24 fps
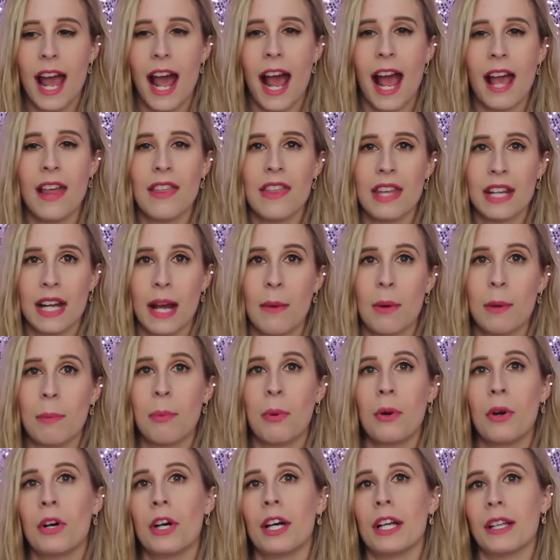and then I would
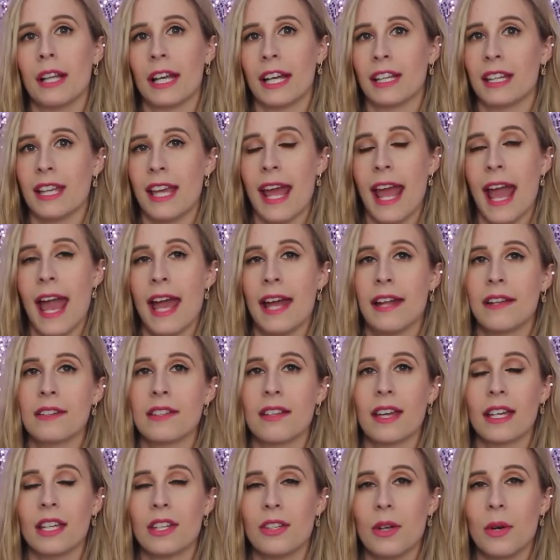put like at the end,
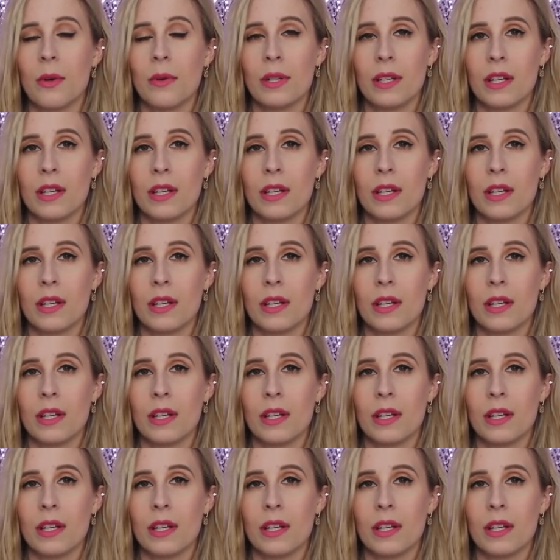like, you know,